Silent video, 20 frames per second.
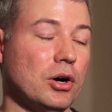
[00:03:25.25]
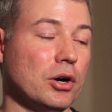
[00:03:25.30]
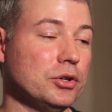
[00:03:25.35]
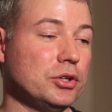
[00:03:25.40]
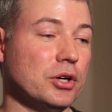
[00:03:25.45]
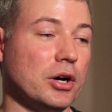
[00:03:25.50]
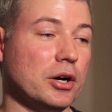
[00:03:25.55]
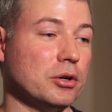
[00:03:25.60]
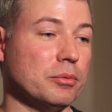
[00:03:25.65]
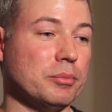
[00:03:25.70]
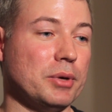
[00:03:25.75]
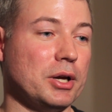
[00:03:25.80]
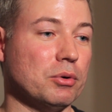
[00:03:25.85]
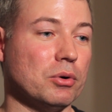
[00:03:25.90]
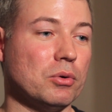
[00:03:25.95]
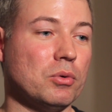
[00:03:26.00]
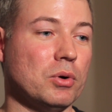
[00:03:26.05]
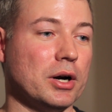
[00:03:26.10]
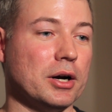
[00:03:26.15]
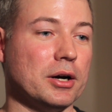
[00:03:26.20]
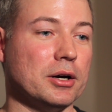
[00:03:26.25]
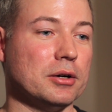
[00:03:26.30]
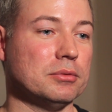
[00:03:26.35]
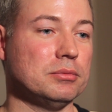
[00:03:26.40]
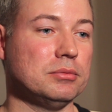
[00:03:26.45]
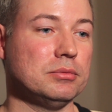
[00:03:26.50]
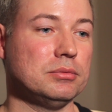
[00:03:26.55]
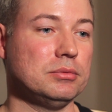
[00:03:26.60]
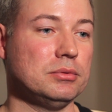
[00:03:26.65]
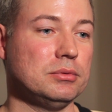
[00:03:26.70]
Our daughter may
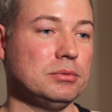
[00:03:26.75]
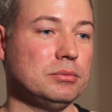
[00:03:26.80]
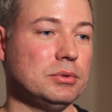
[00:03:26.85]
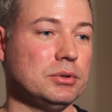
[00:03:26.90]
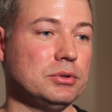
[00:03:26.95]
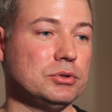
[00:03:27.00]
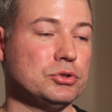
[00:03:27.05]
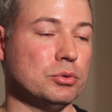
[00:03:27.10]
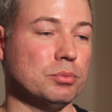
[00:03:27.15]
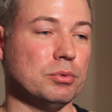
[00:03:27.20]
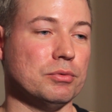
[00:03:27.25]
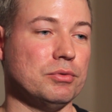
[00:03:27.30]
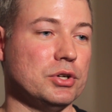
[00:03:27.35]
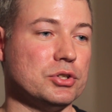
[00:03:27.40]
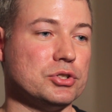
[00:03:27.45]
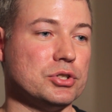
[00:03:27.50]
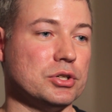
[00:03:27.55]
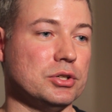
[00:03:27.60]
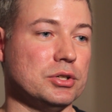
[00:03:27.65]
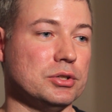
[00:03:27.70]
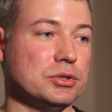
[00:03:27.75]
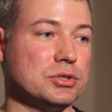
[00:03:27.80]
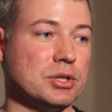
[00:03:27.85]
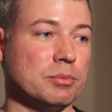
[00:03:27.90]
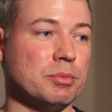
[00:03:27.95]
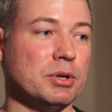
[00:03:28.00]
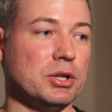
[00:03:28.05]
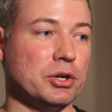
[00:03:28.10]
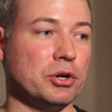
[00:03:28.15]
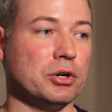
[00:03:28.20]
require supervision and
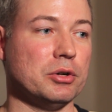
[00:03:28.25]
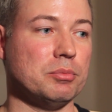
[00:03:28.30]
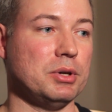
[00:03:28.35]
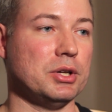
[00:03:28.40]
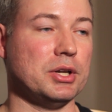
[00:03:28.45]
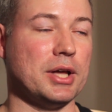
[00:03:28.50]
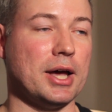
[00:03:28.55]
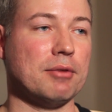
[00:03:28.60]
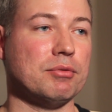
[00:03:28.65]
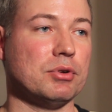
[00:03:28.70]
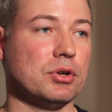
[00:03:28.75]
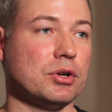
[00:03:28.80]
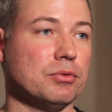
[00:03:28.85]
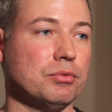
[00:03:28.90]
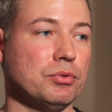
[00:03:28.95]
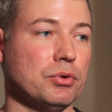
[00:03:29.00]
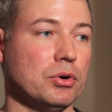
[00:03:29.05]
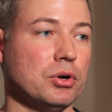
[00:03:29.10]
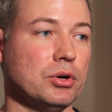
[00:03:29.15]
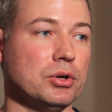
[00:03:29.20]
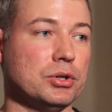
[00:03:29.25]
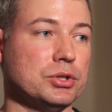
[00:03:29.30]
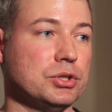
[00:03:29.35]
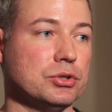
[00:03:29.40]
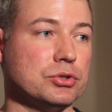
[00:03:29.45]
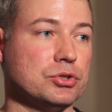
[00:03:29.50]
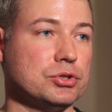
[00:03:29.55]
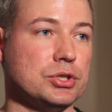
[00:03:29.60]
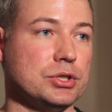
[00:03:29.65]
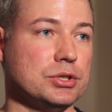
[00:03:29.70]
somebody there to be an advocate for her
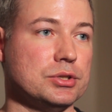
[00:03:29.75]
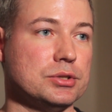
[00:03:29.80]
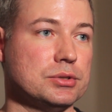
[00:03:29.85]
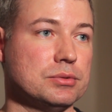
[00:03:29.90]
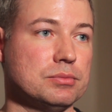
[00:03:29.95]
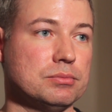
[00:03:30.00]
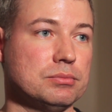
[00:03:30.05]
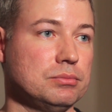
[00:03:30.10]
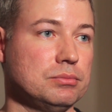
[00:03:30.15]
until she's